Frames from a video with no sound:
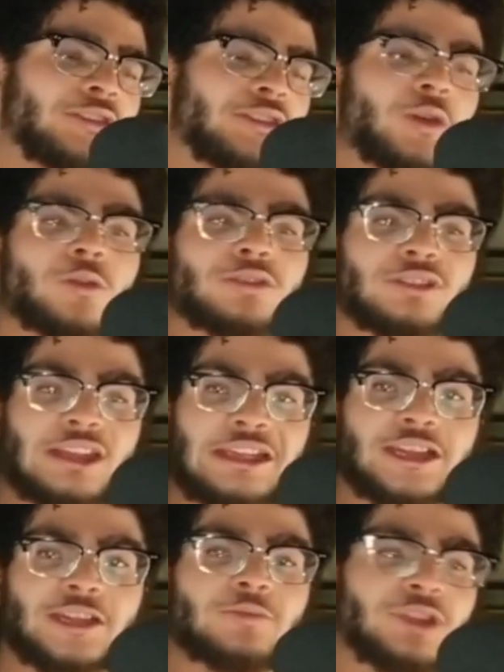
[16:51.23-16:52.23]
the old
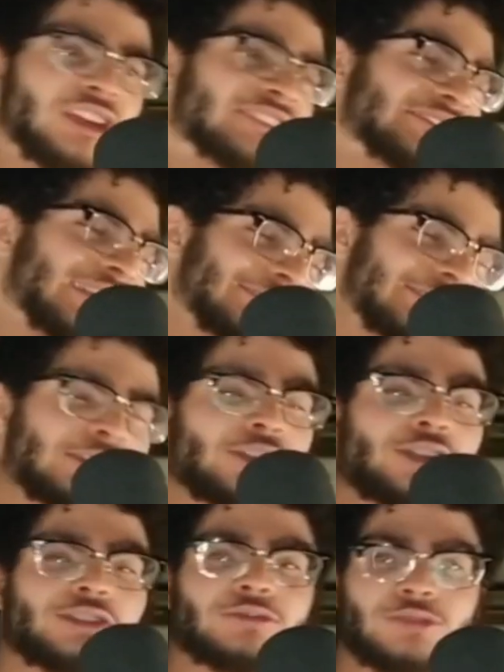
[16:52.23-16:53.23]
lady because that's in
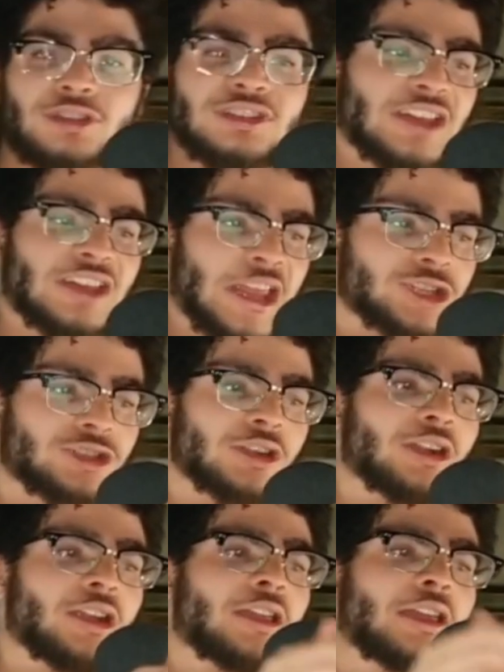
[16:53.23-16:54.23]
her good
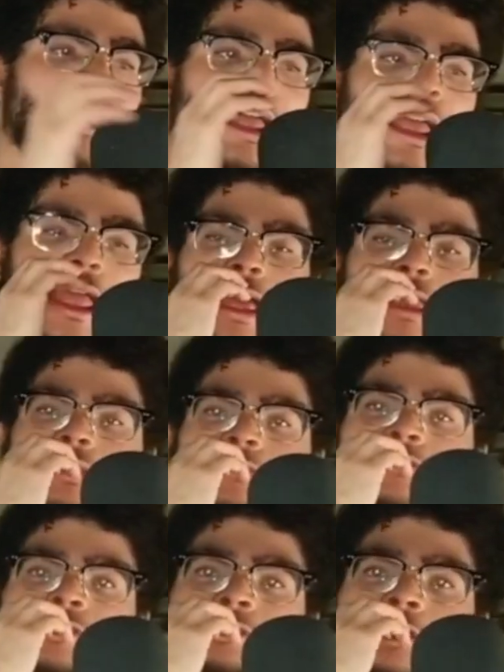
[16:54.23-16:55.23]
nature, and if she's going